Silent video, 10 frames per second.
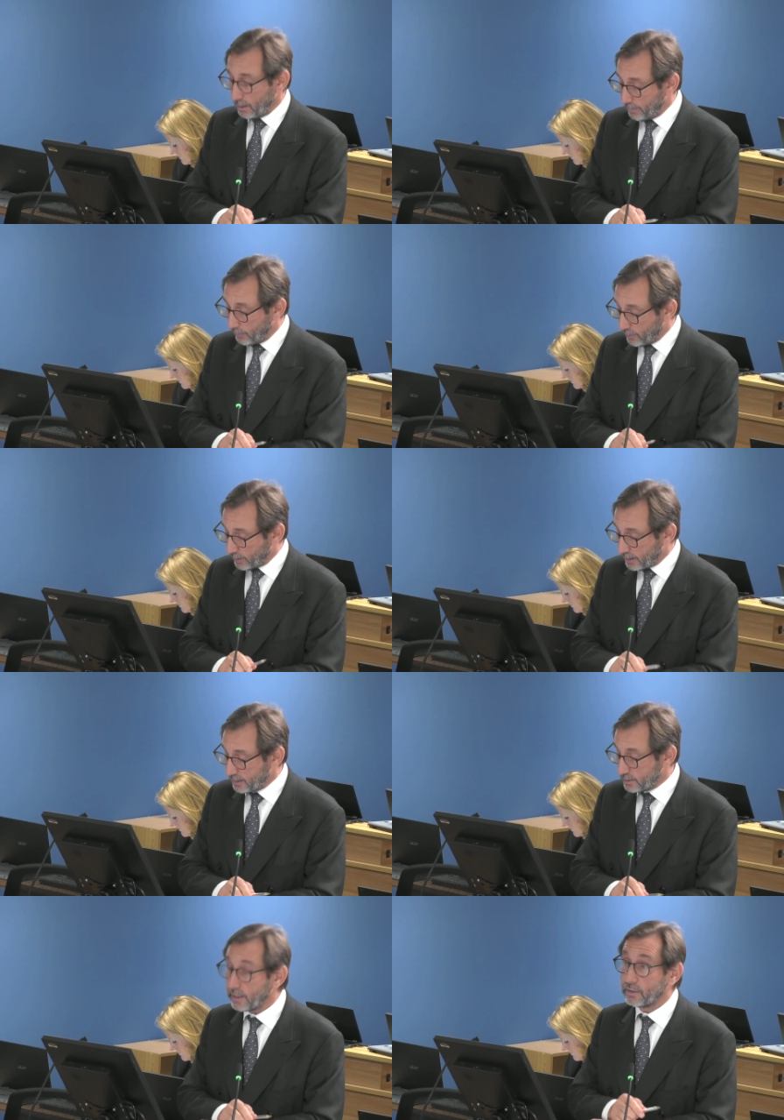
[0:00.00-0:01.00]
about whether
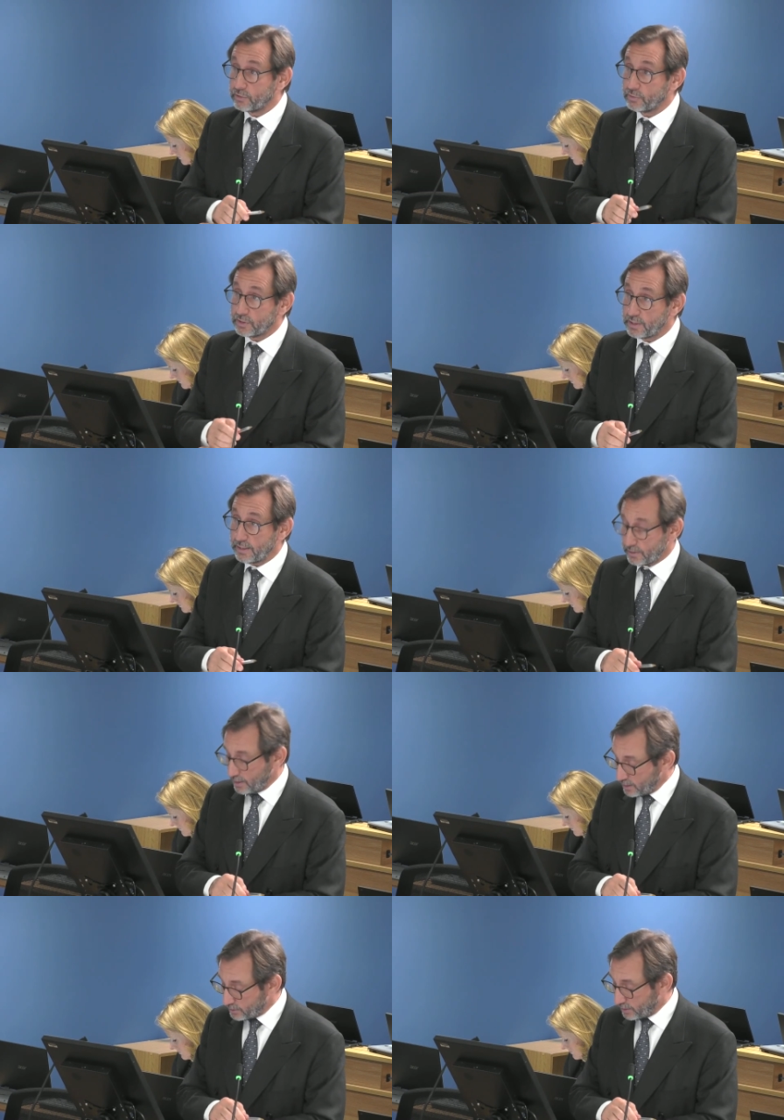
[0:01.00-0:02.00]
caretakers or estate
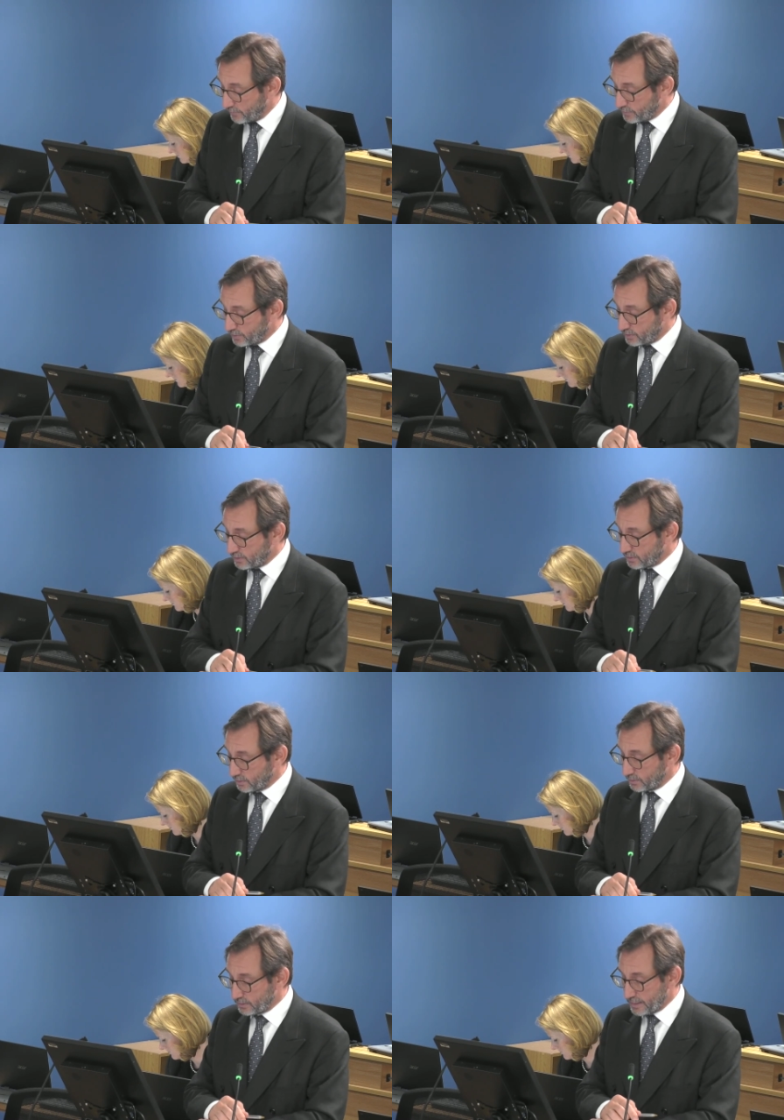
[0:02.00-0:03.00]
service assistants,